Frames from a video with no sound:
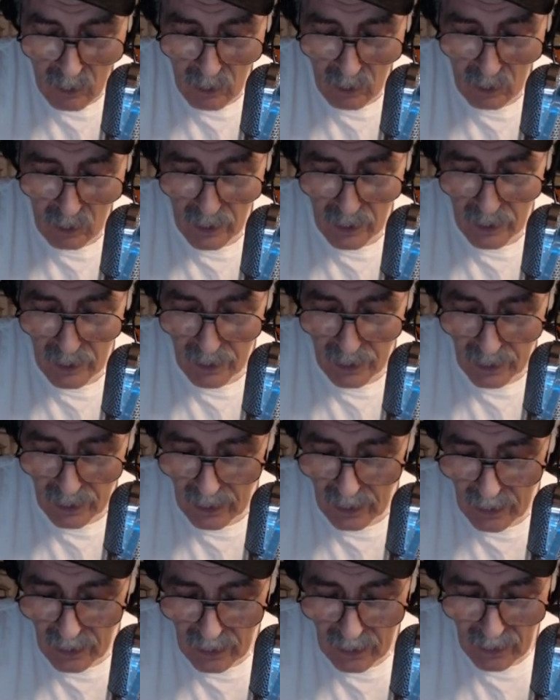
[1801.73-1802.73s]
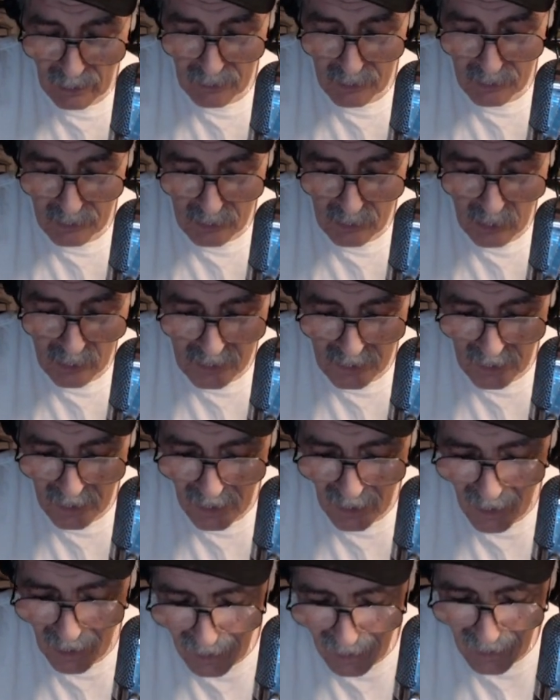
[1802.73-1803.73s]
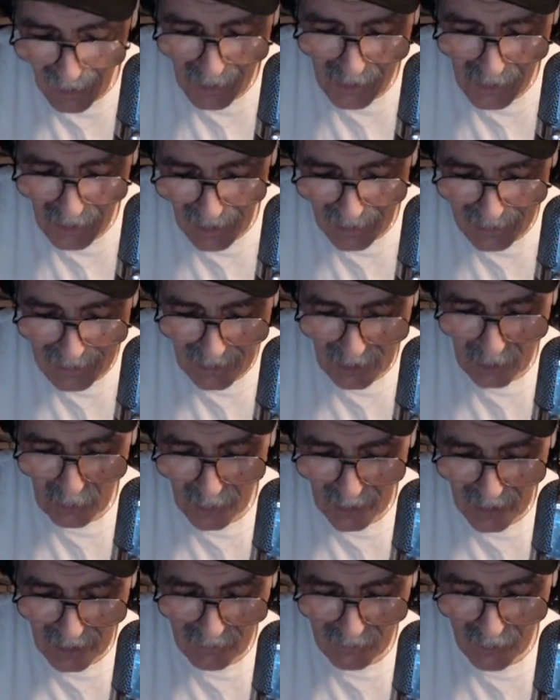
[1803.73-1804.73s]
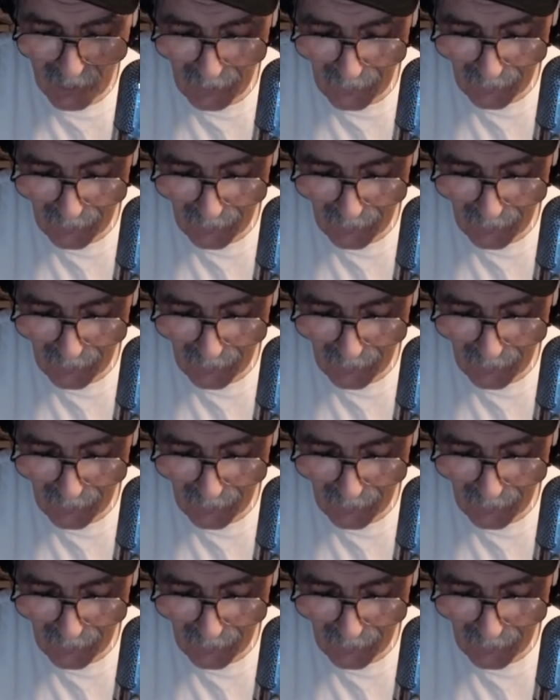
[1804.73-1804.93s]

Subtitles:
Hey, how are you doing tonight there in Reedyville?